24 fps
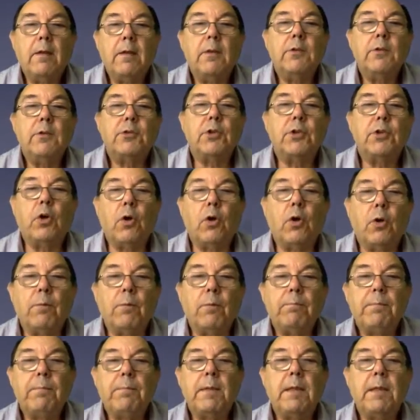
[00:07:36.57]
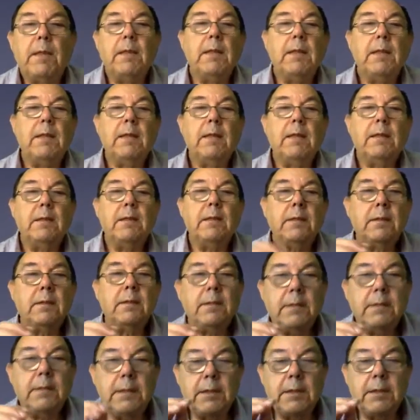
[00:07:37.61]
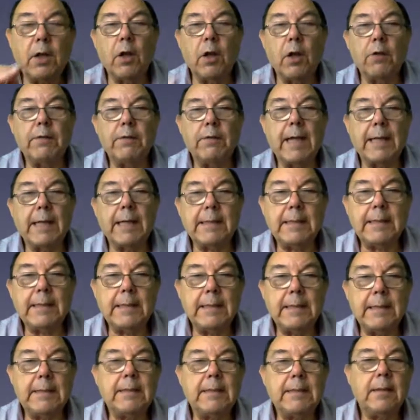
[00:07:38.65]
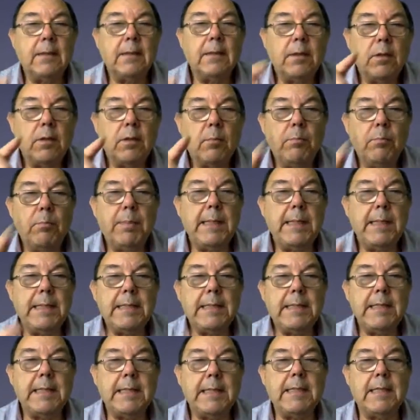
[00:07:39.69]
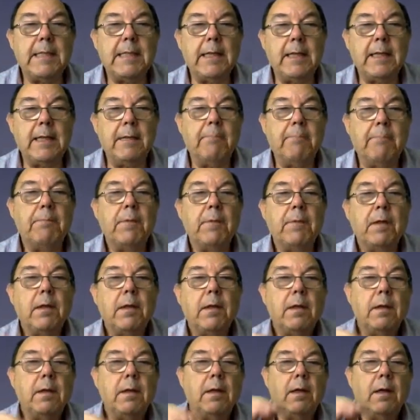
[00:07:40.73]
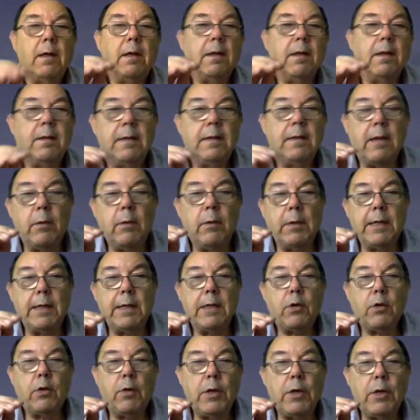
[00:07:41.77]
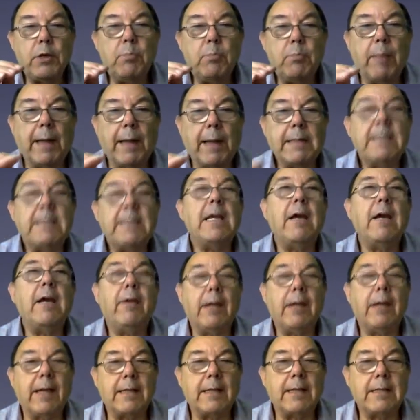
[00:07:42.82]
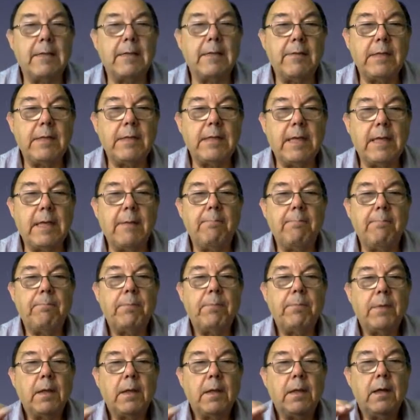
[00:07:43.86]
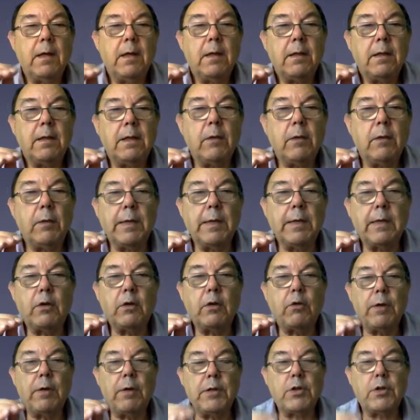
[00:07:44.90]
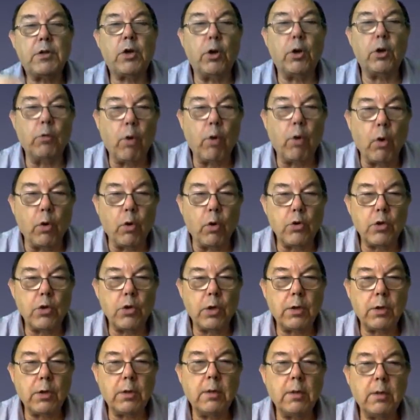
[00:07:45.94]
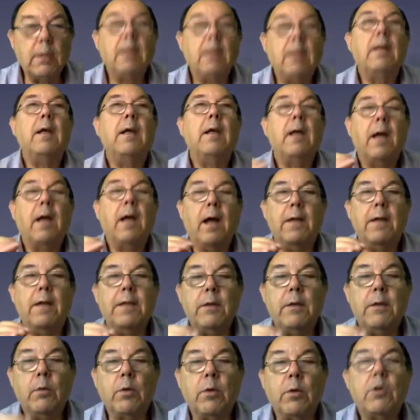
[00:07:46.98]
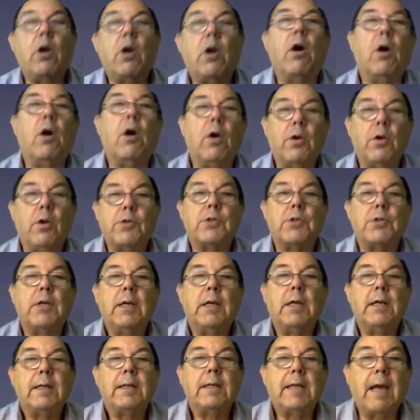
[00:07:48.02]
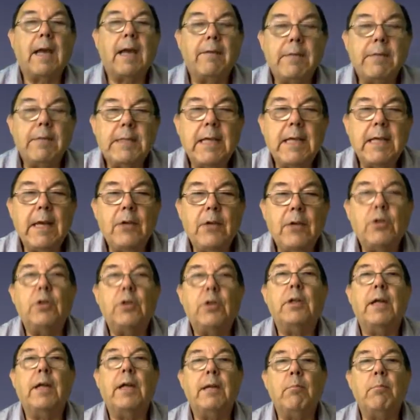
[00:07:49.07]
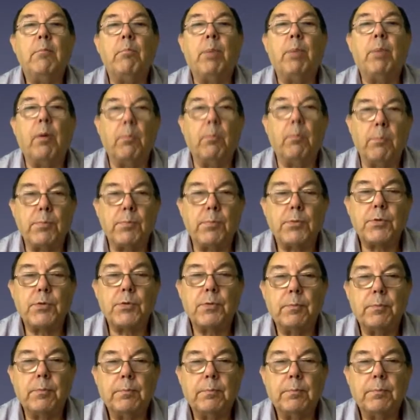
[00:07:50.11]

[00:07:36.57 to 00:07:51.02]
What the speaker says: So dissolved gases, BCC, they will increase bacterial activity, they will increase corrosion, and they will cause cavitation in pumps.